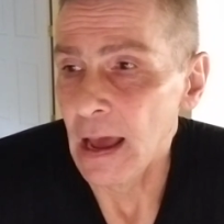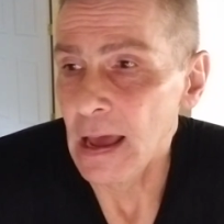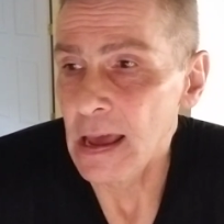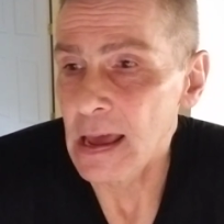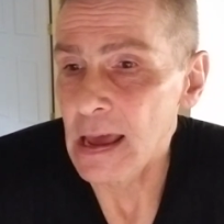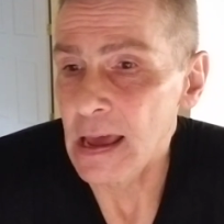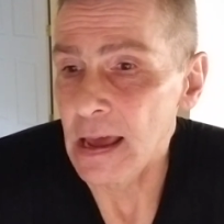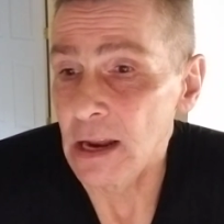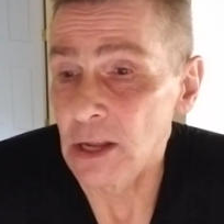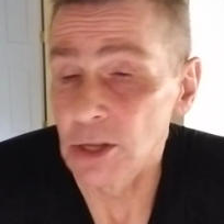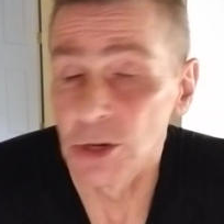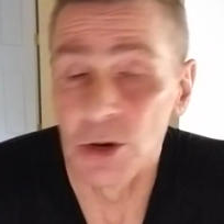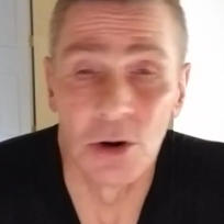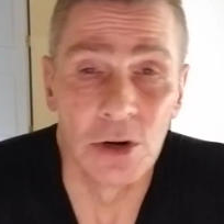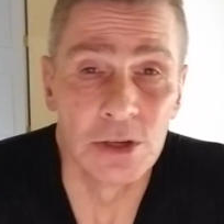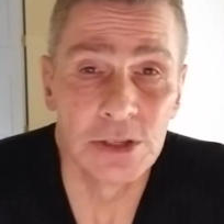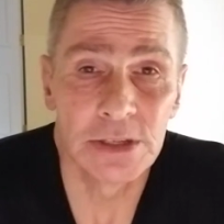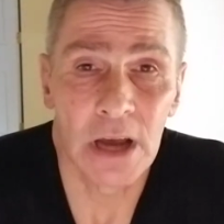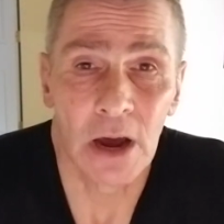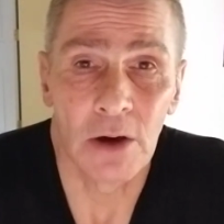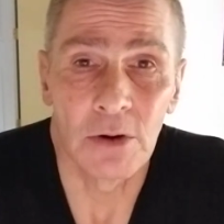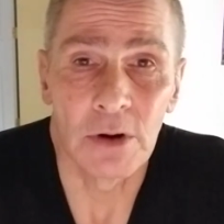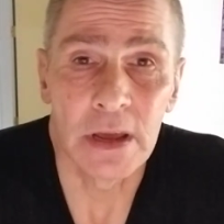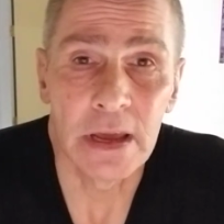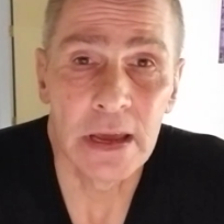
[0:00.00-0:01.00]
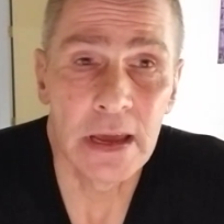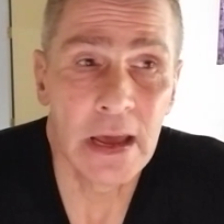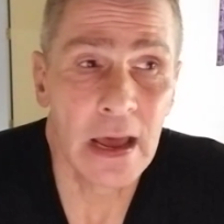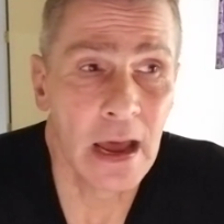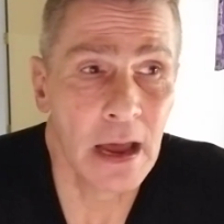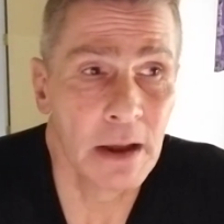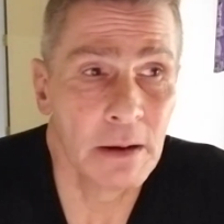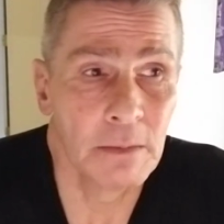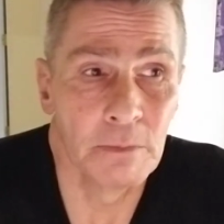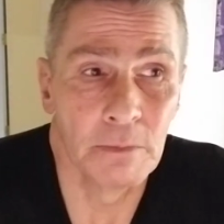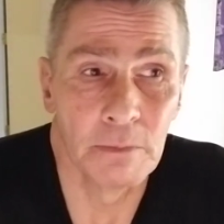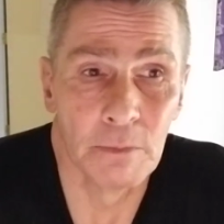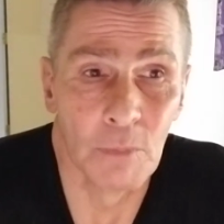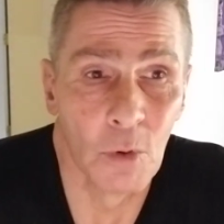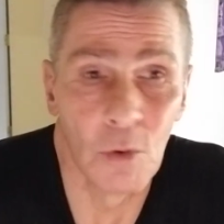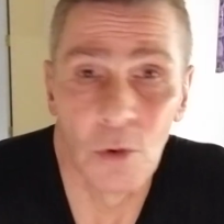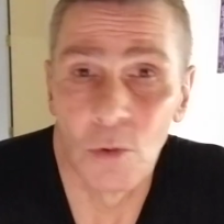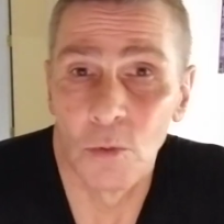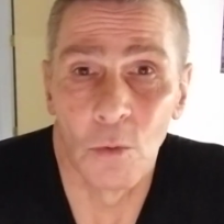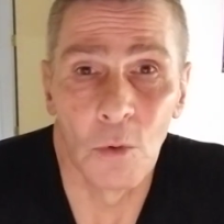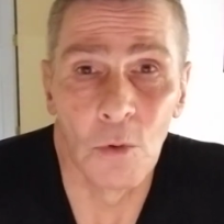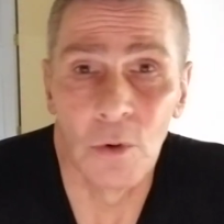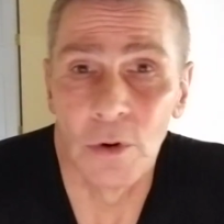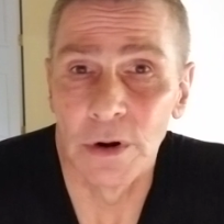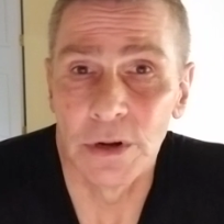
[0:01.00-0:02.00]
And it turns out he had more
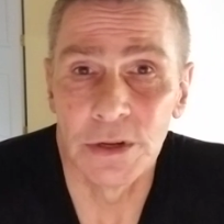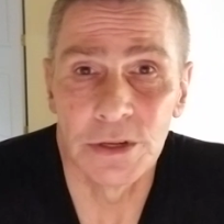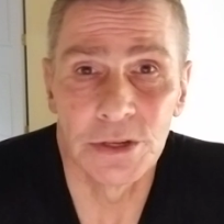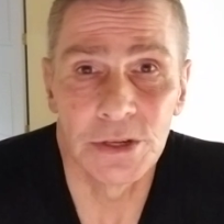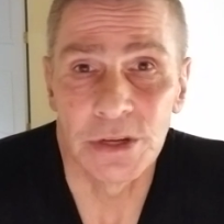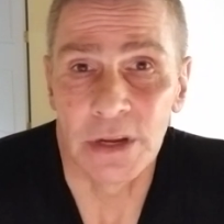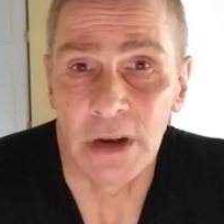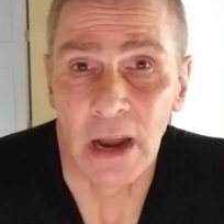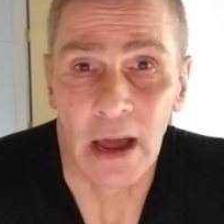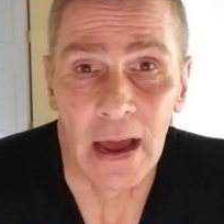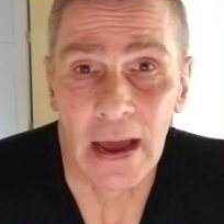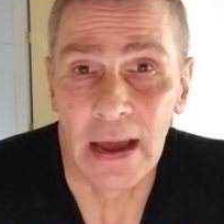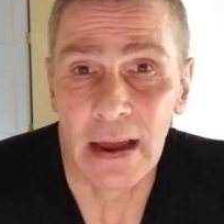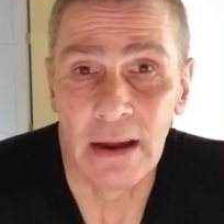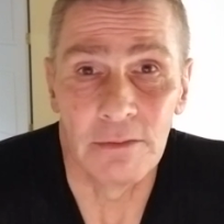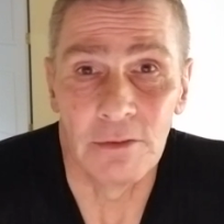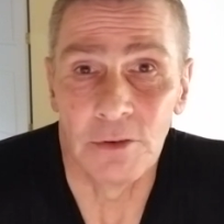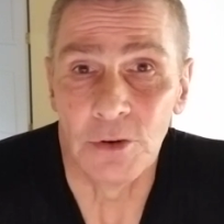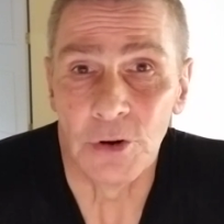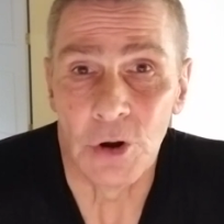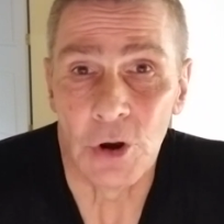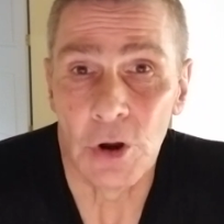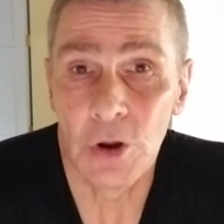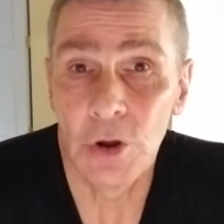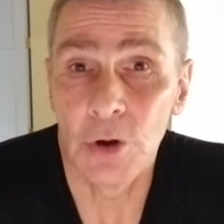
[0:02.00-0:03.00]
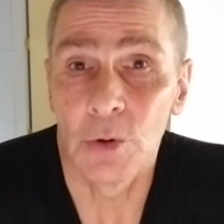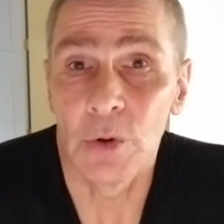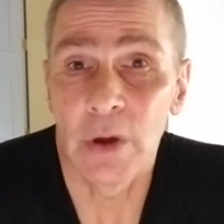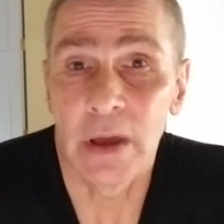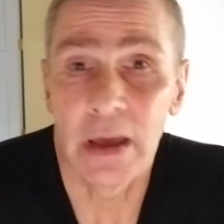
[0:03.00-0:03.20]
warrants than I ever knew.